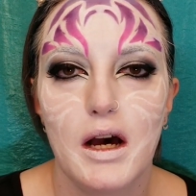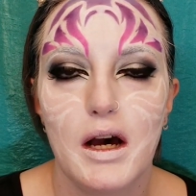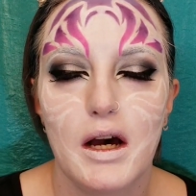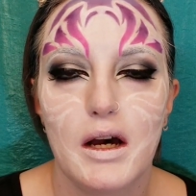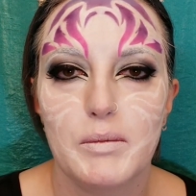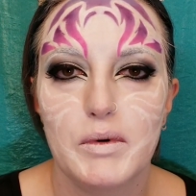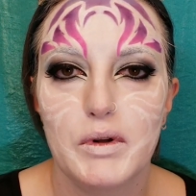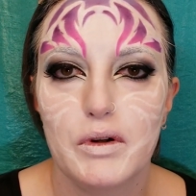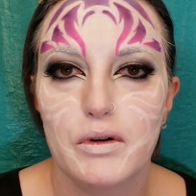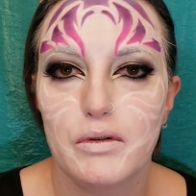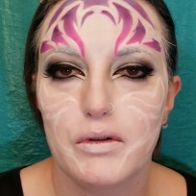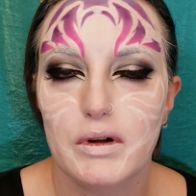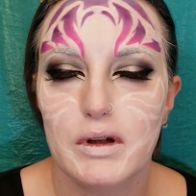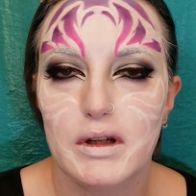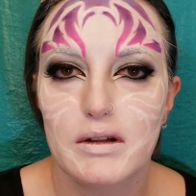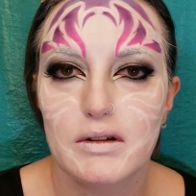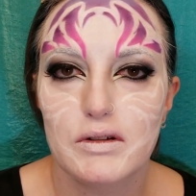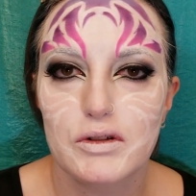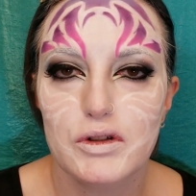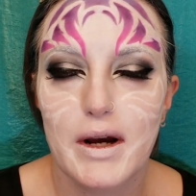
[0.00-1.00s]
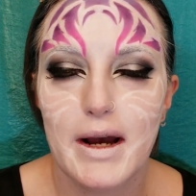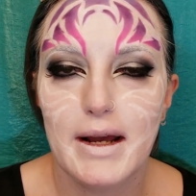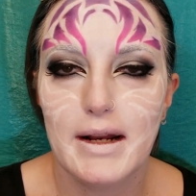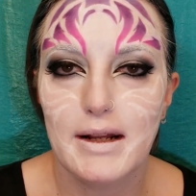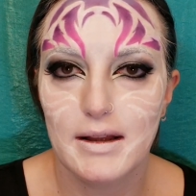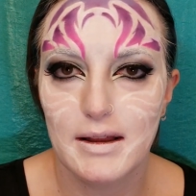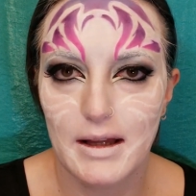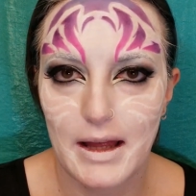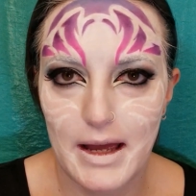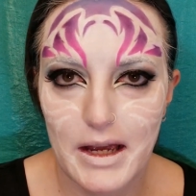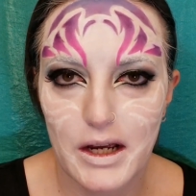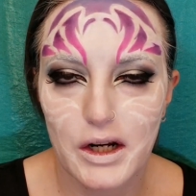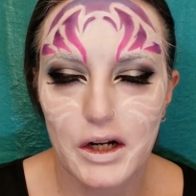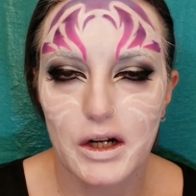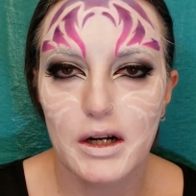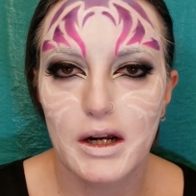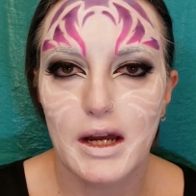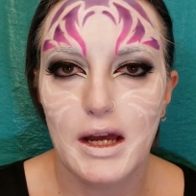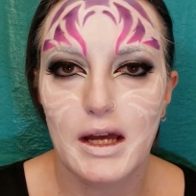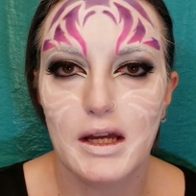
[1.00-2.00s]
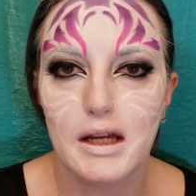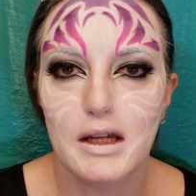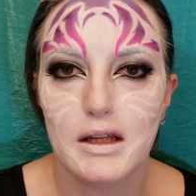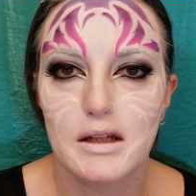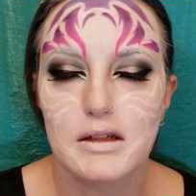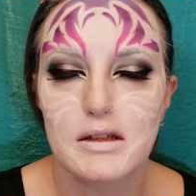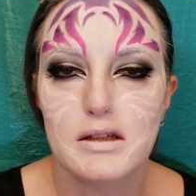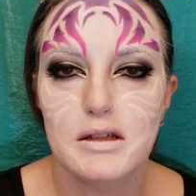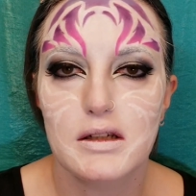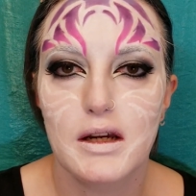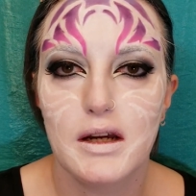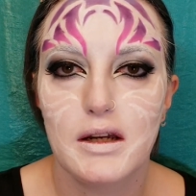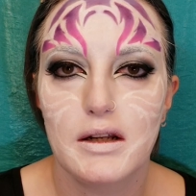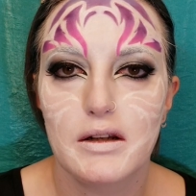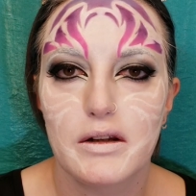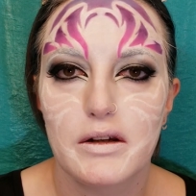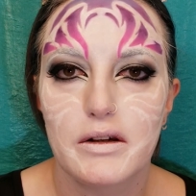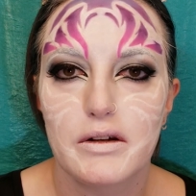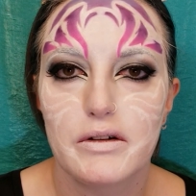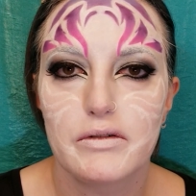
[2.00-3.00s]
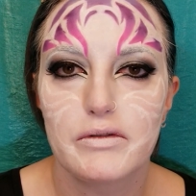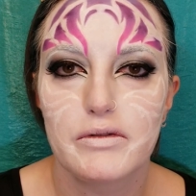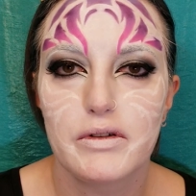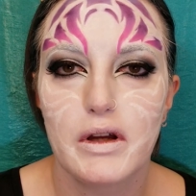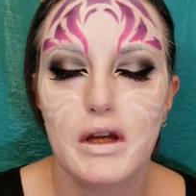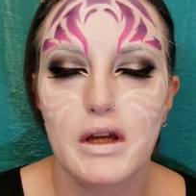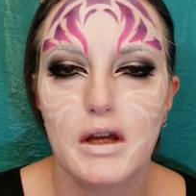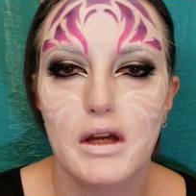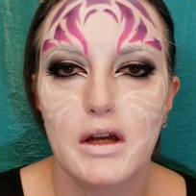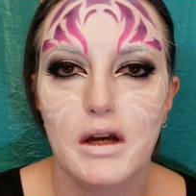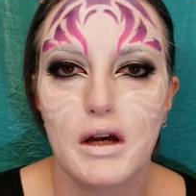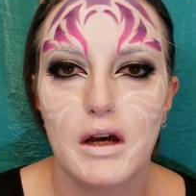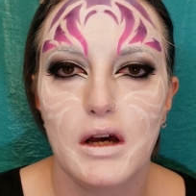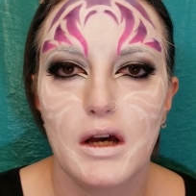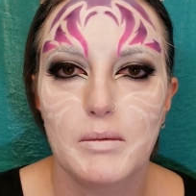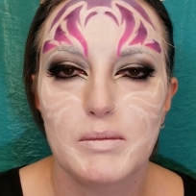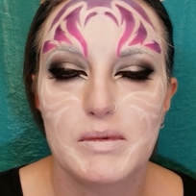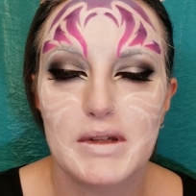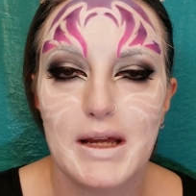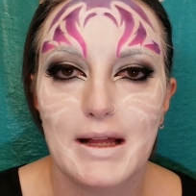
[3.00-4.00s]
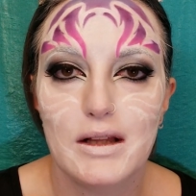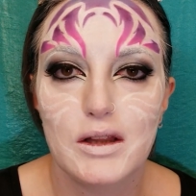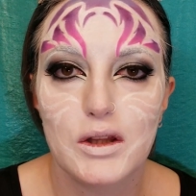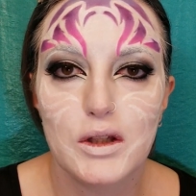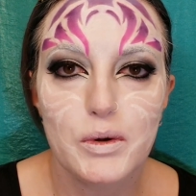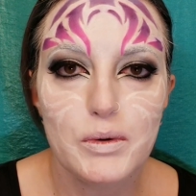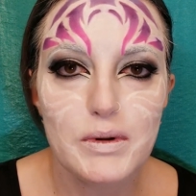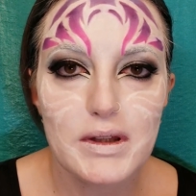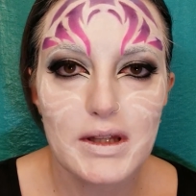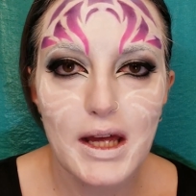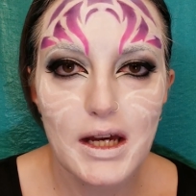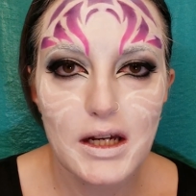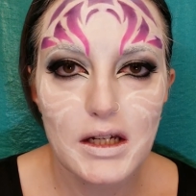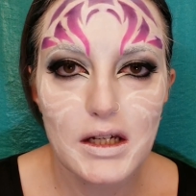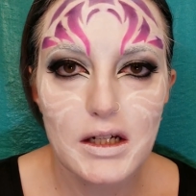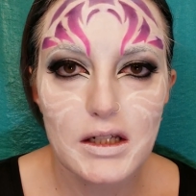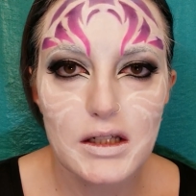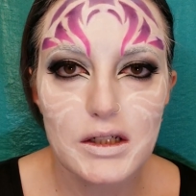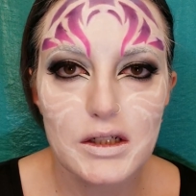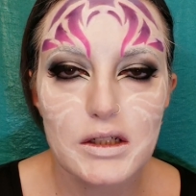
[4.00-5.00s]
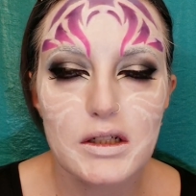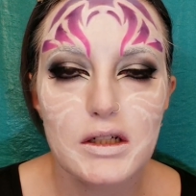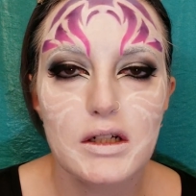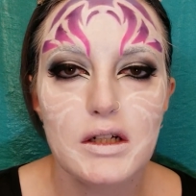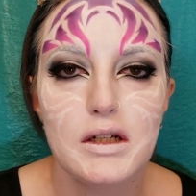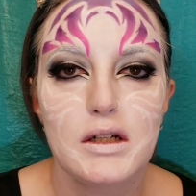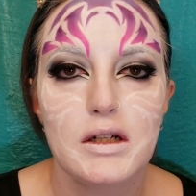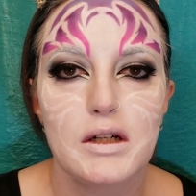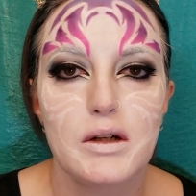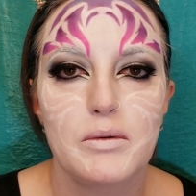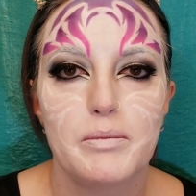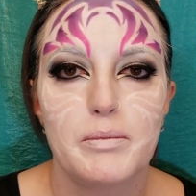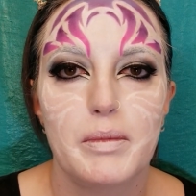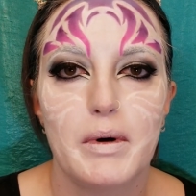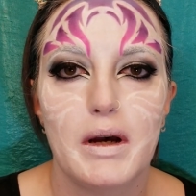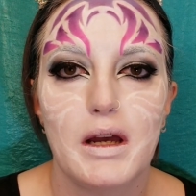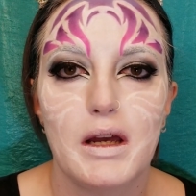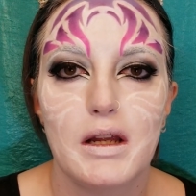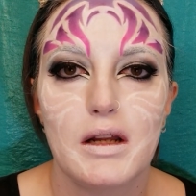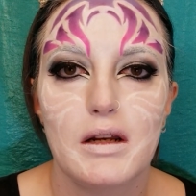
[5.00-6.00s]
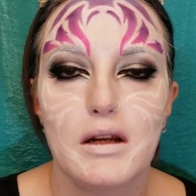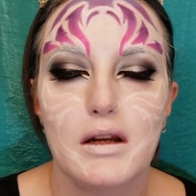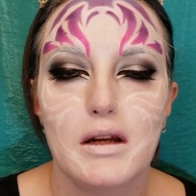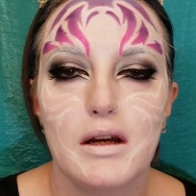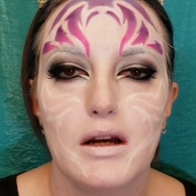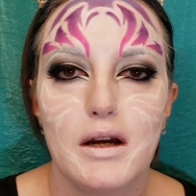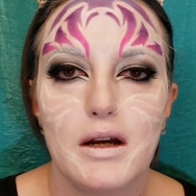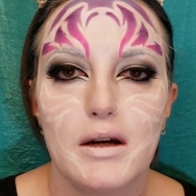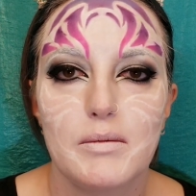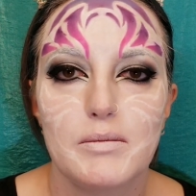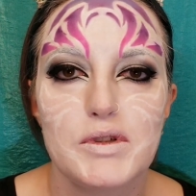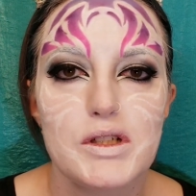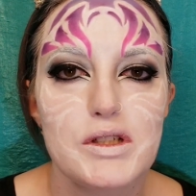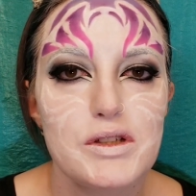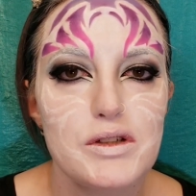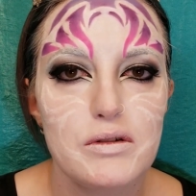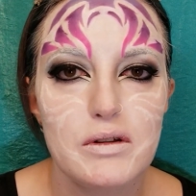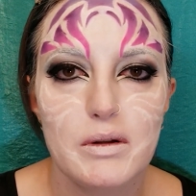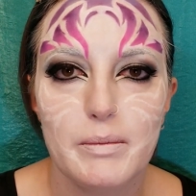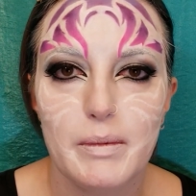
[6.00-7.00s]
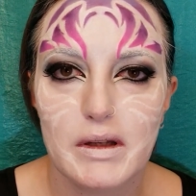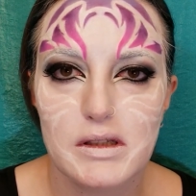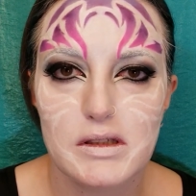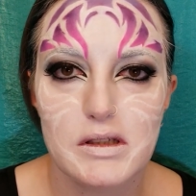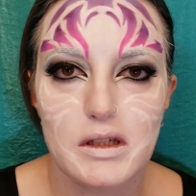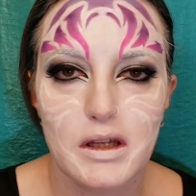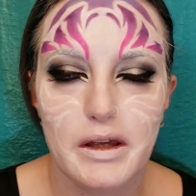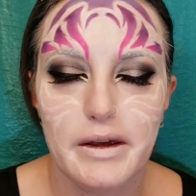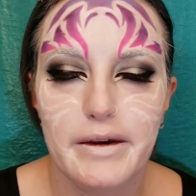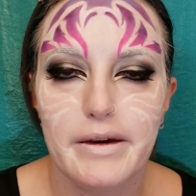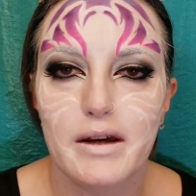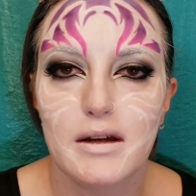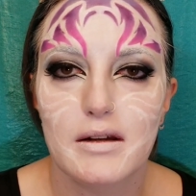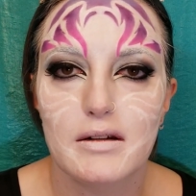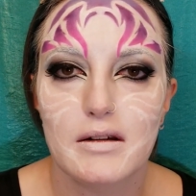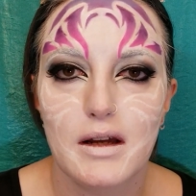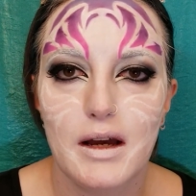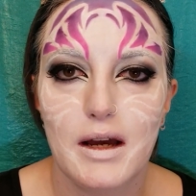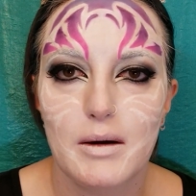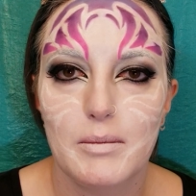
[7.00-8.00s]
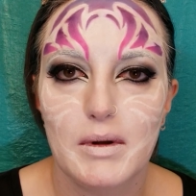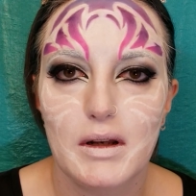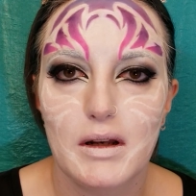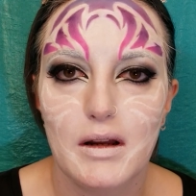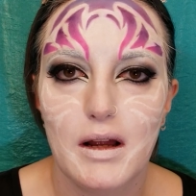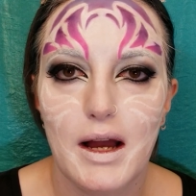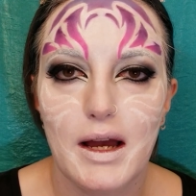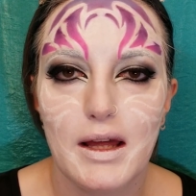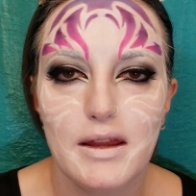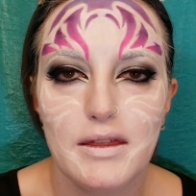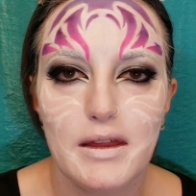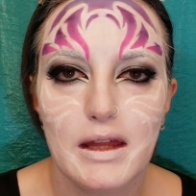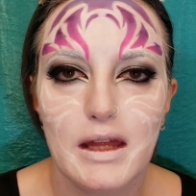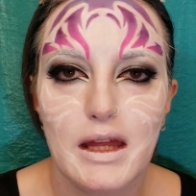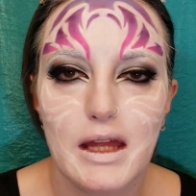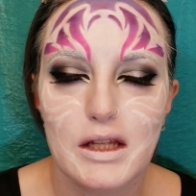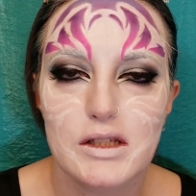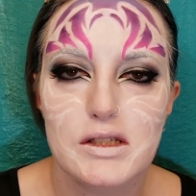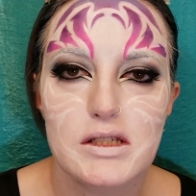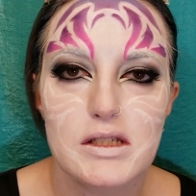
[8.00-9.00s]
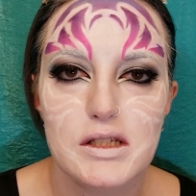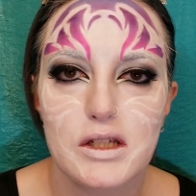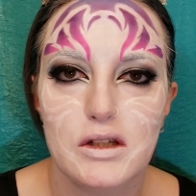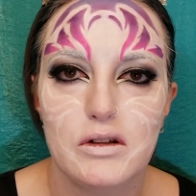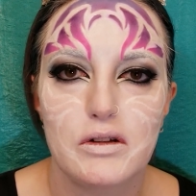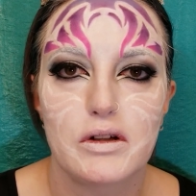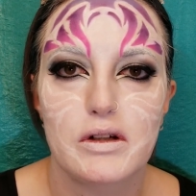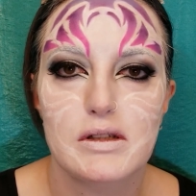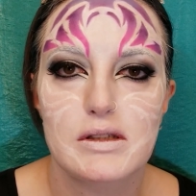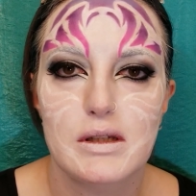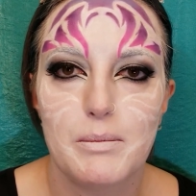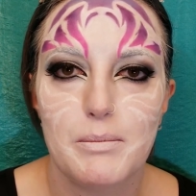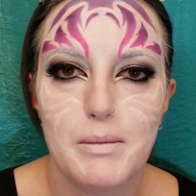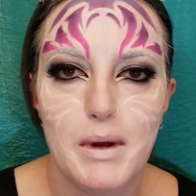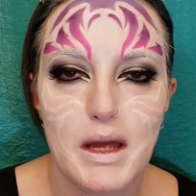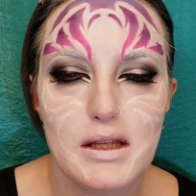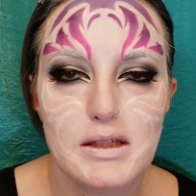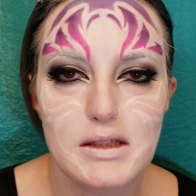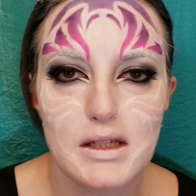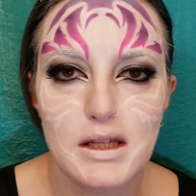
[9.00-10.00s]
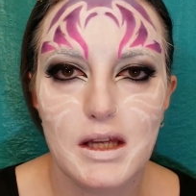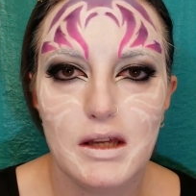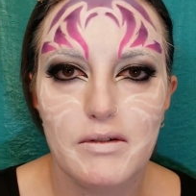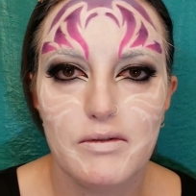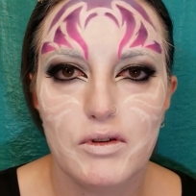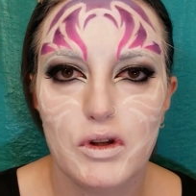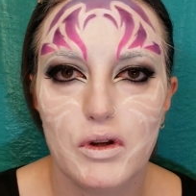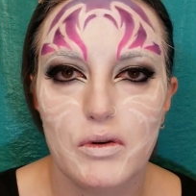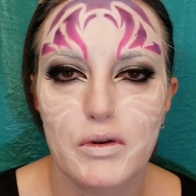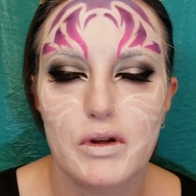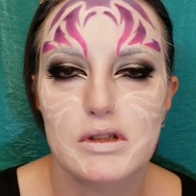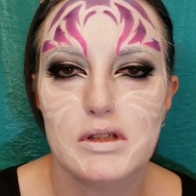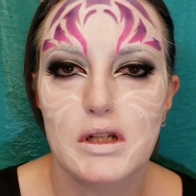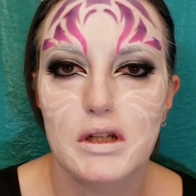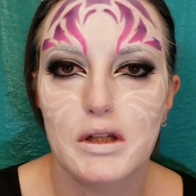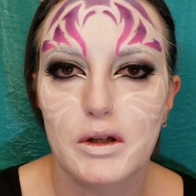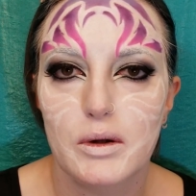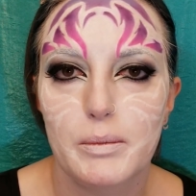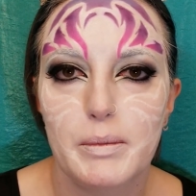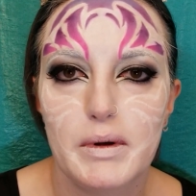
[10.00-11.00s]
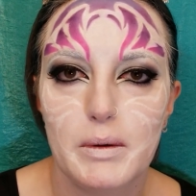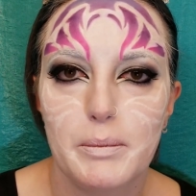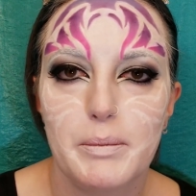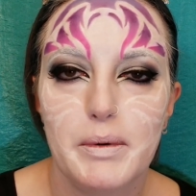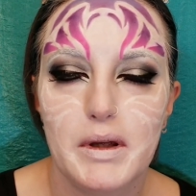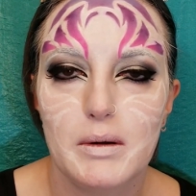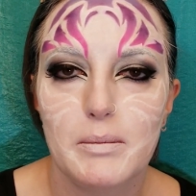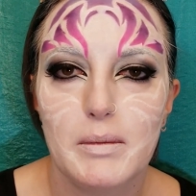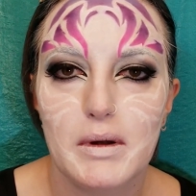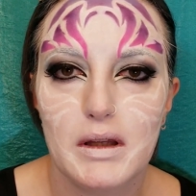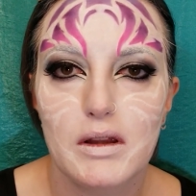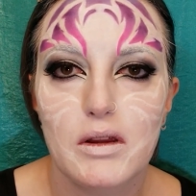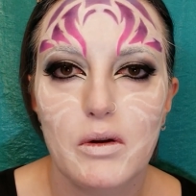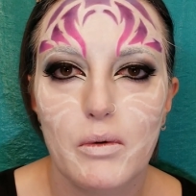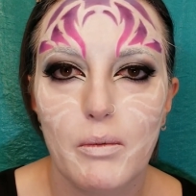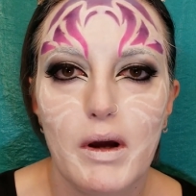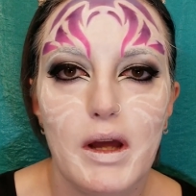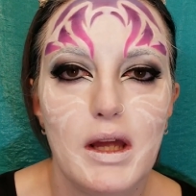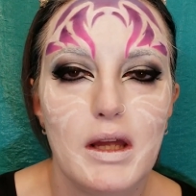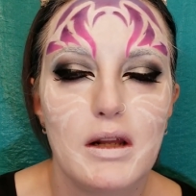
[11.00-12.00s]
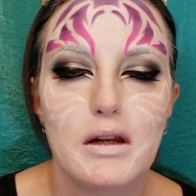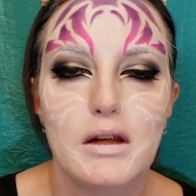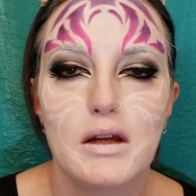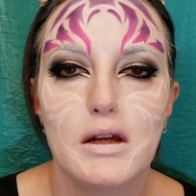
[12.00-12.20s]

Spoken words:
You can try to layer and kind of dilute that color, but just do the best you can. I mean, I think it still looks amazing even though there's a little bit of pigment in the white.